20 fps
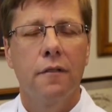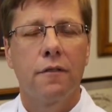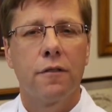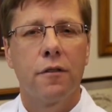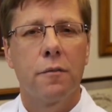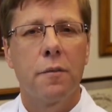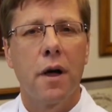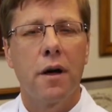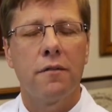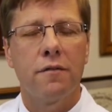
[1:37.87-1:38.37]

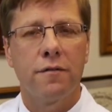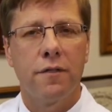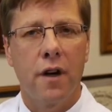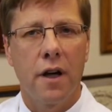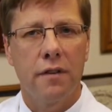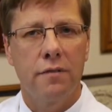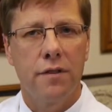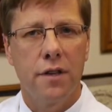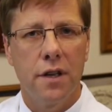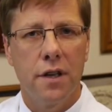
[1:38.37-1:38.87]
for about
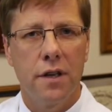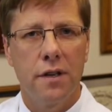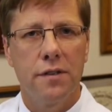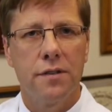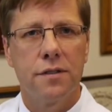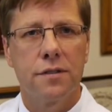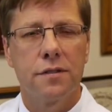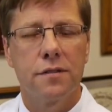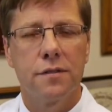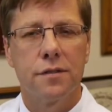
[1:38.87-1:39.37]
5
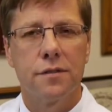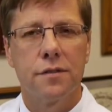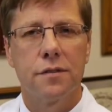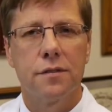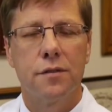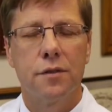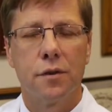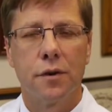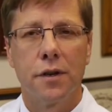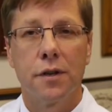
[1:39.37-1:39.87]
days
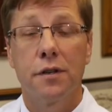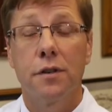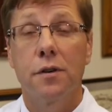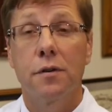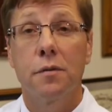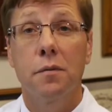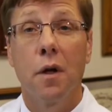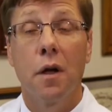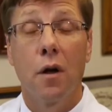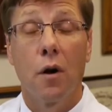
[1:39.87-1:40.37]
during
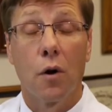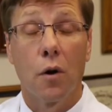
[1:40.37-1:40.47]
your